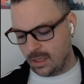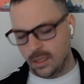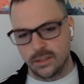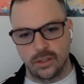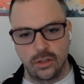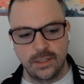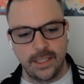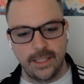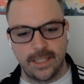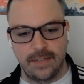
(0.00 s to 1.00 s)
So it looks like
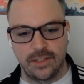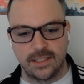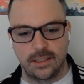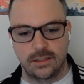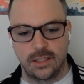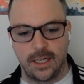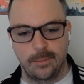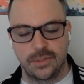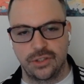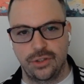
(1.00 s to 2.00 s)
it gave us a
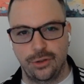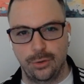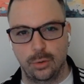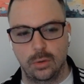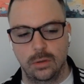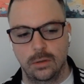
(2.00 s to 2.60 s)
×2